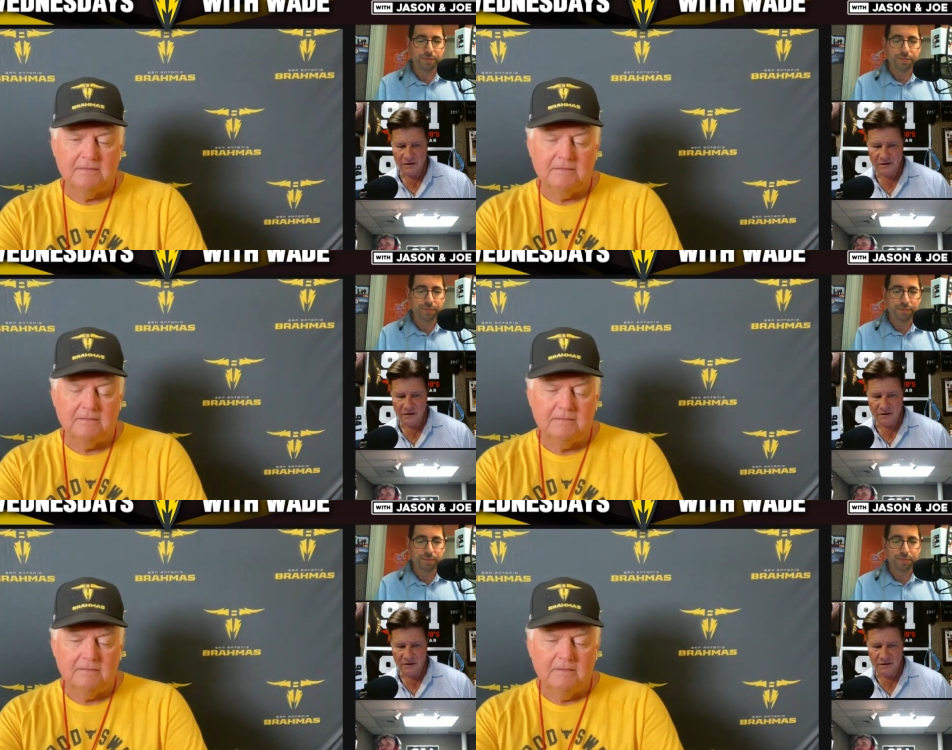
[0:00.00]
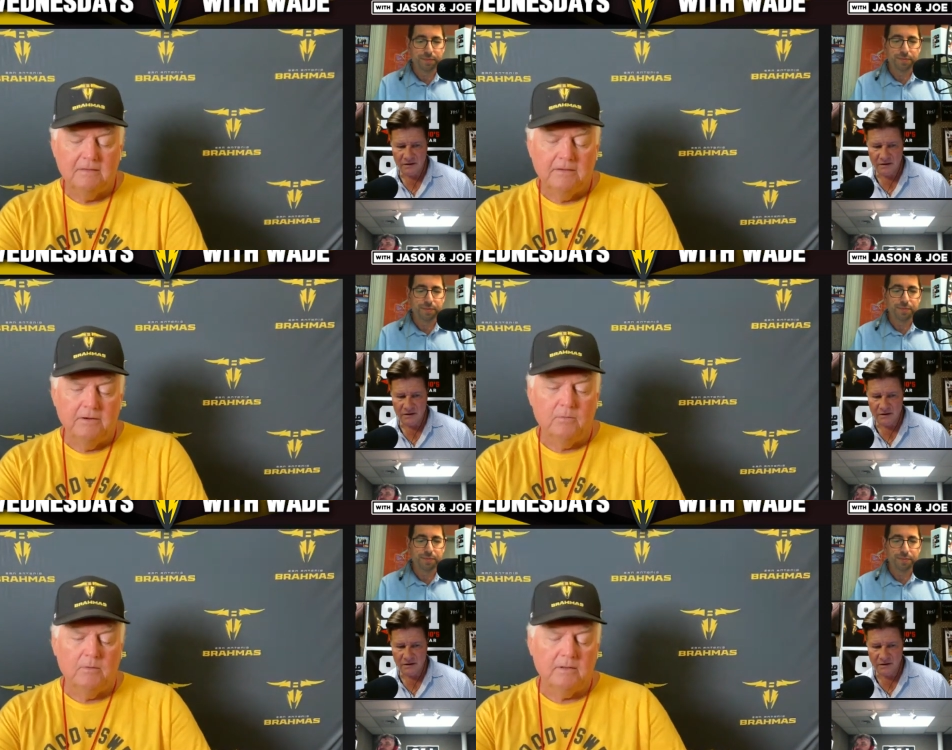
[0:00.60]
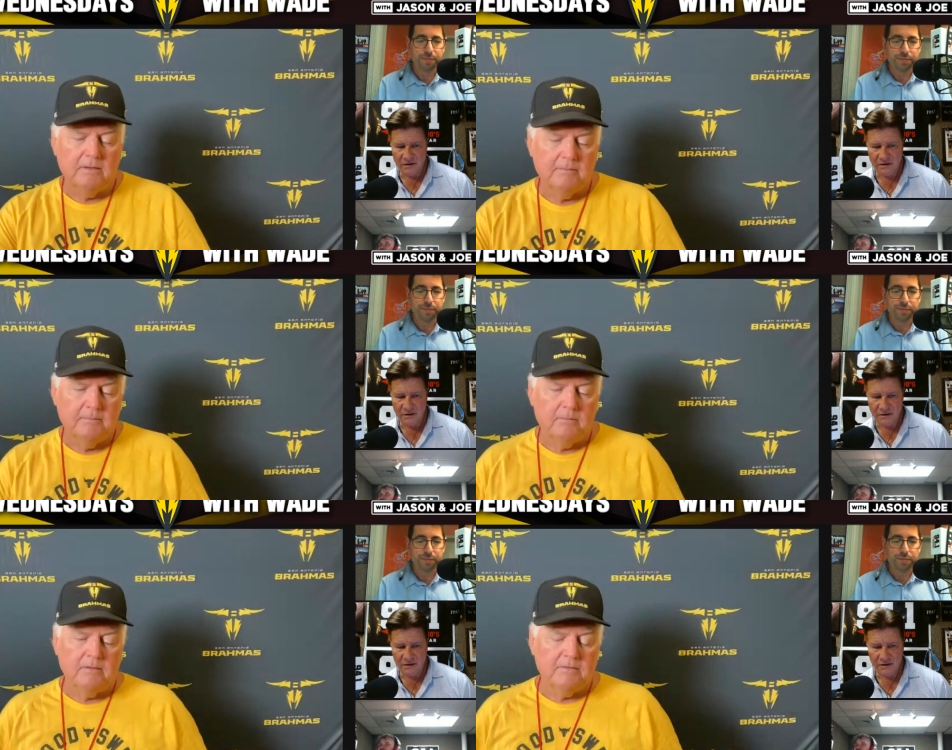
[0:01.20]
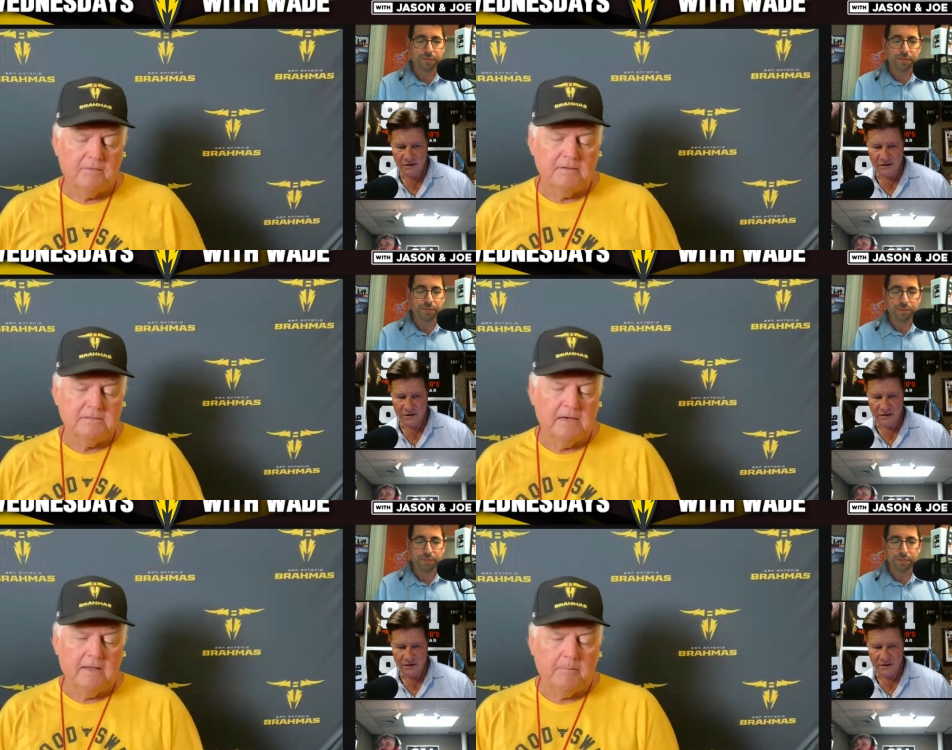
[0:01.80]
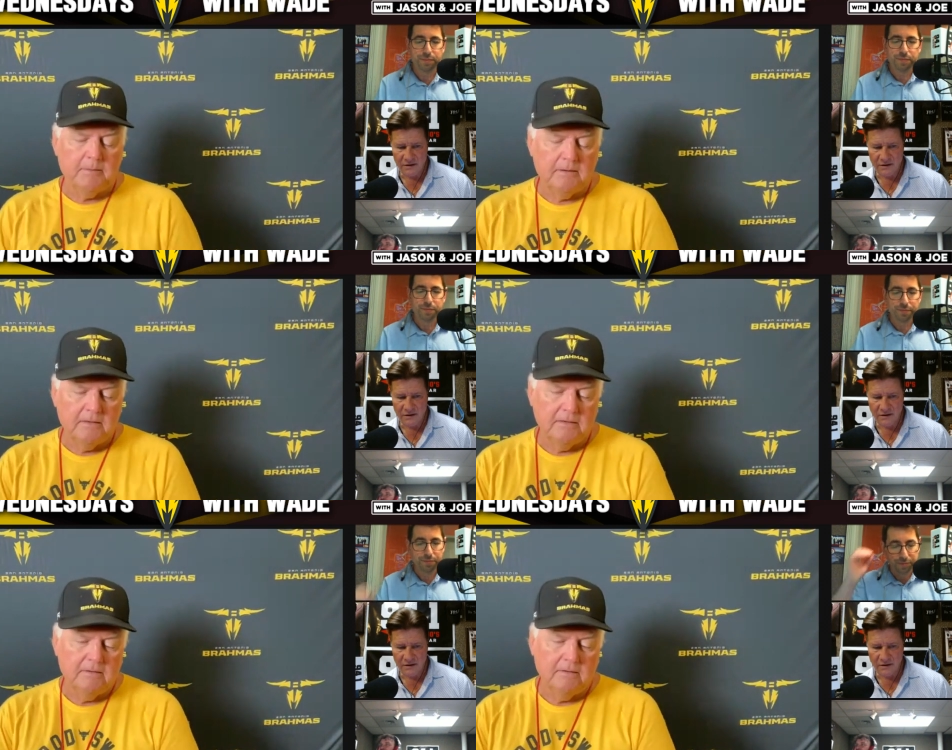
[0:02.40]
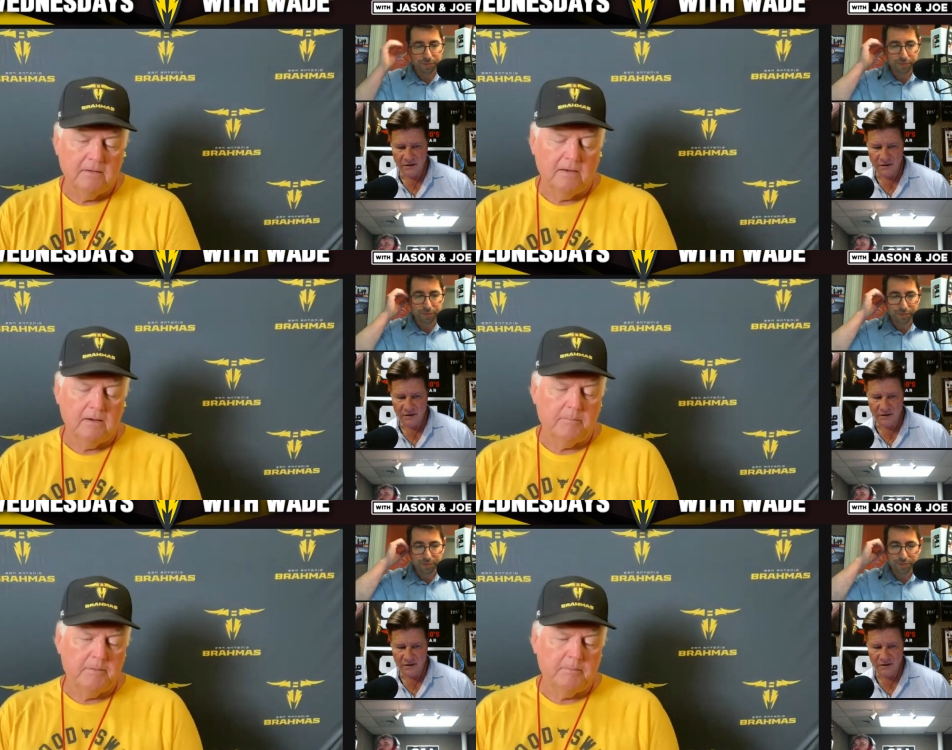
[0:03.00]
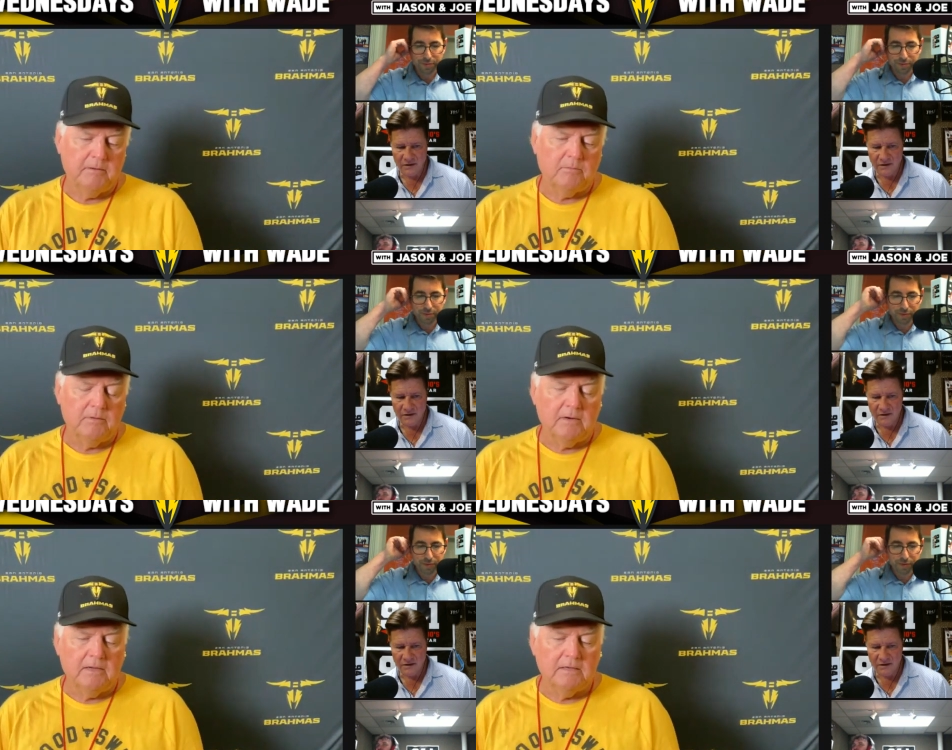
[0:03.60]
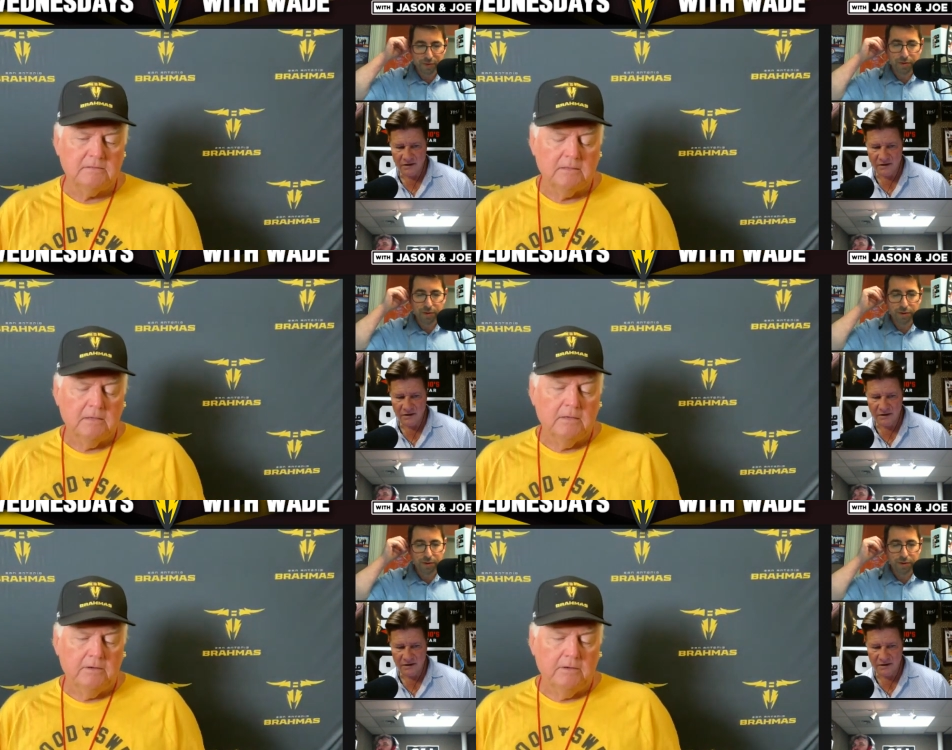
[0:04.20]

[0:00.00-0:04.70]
Speaker 1: And uh, you know, one of the one of the things that happened that a lot of people don't realize,